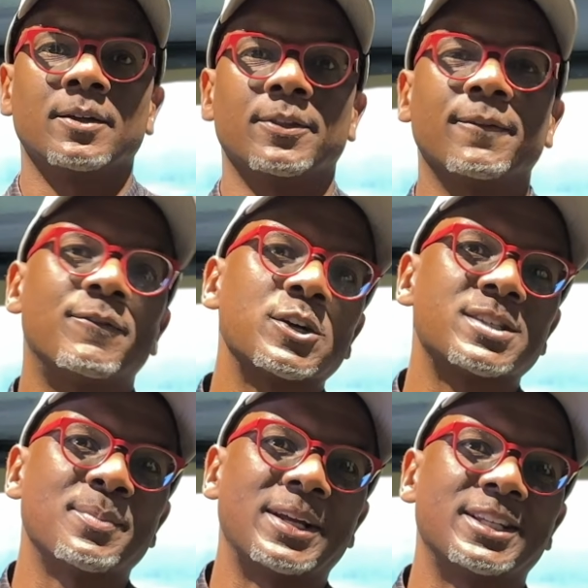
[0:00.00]
The first
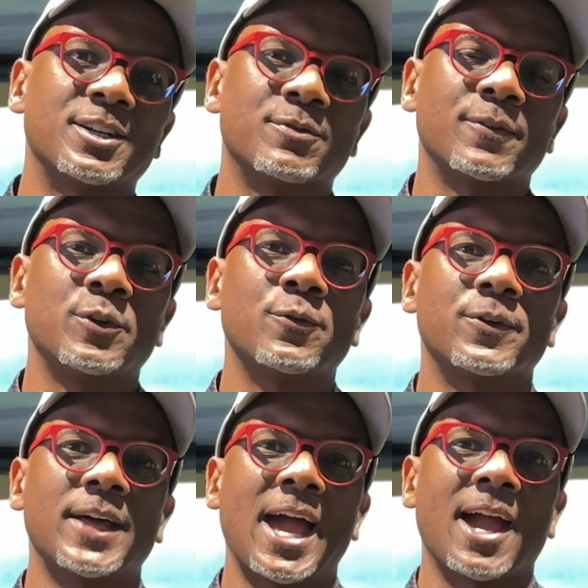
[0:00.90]
time I did a review for
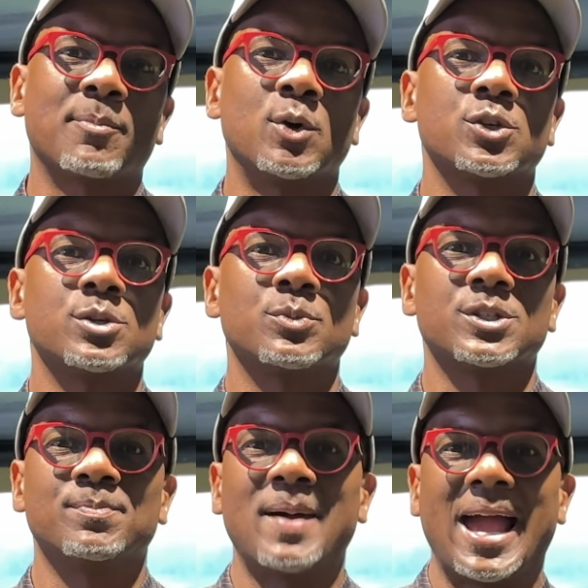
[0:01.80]
the HackMotion
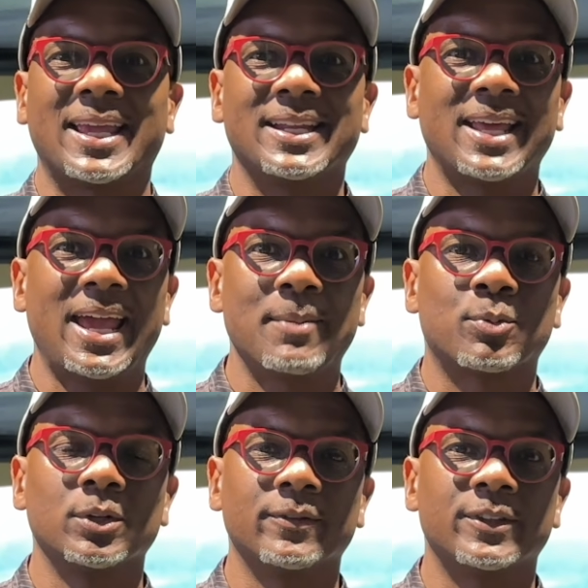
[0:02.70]
was back in
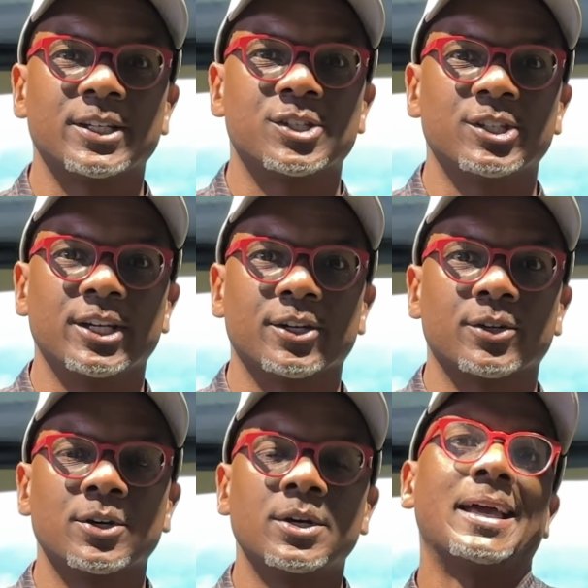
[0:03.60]
April of this year.
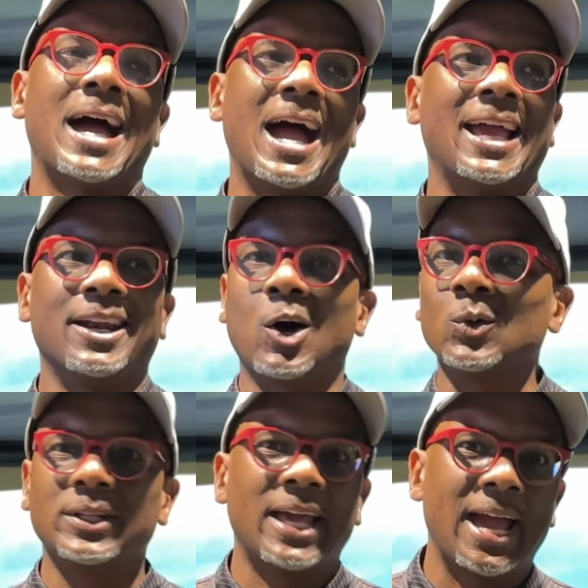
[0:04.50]
I had
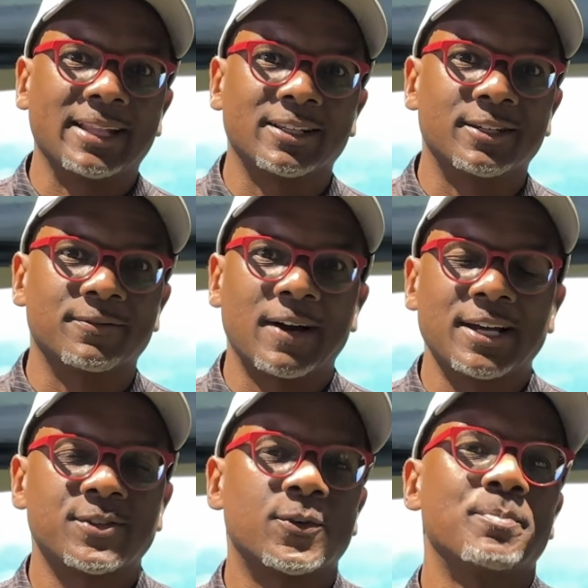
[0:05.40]
only had the
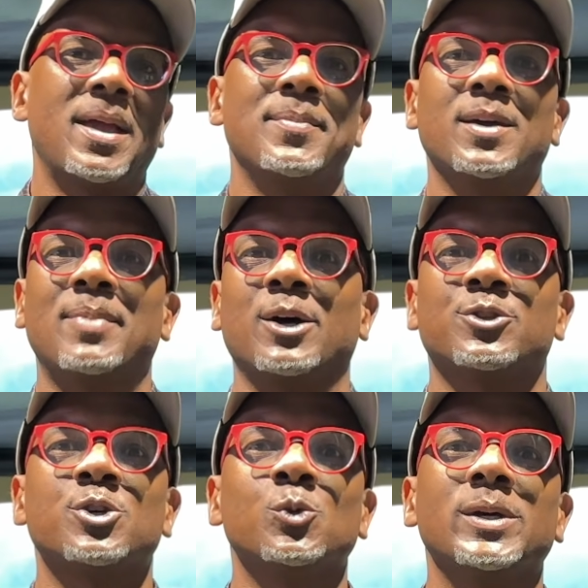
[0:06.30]
device for maybe about
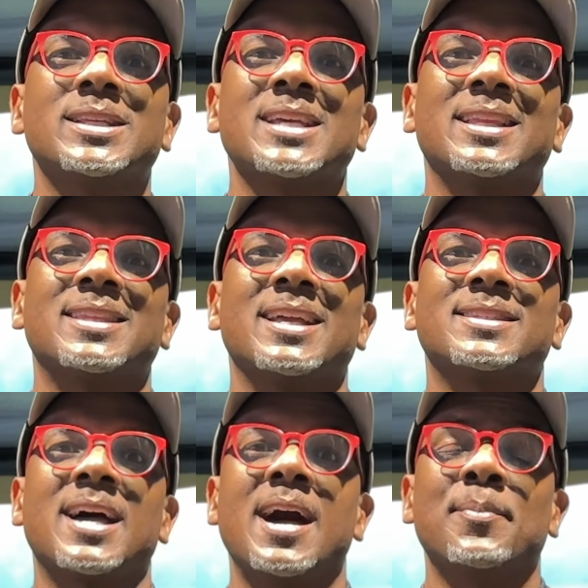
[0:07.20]
2 weeks at that
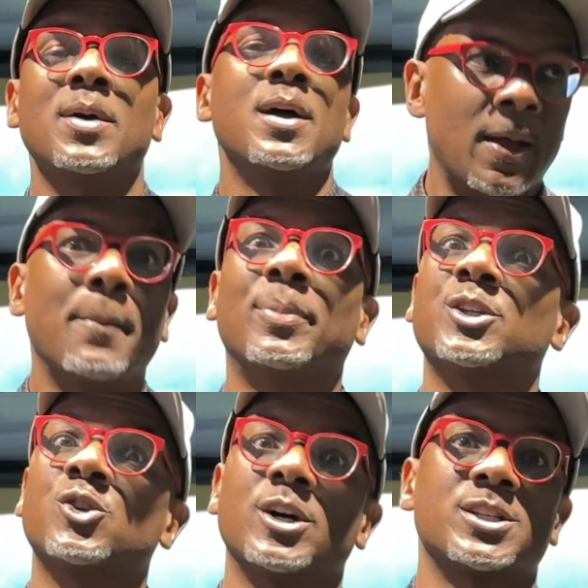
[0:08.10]
time, but
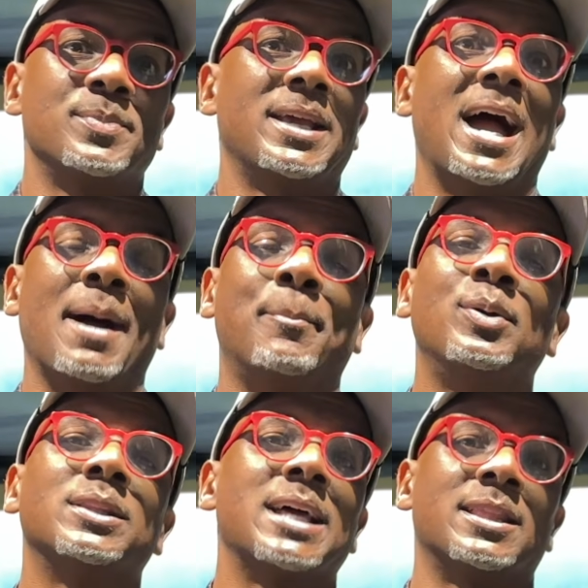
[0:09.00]
trust me, I
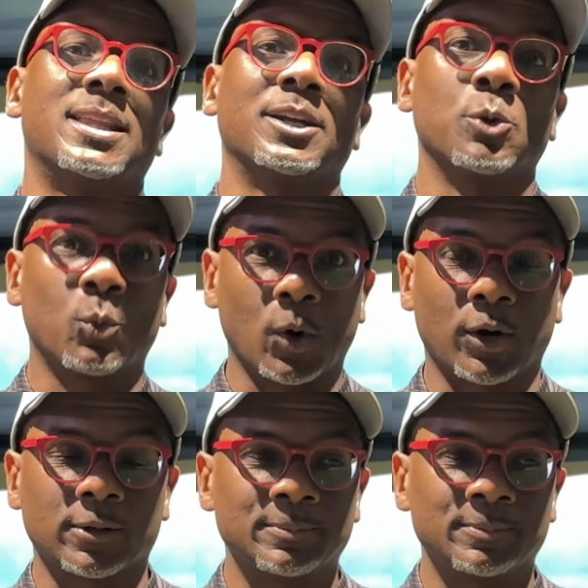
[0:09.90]
put that thing to work.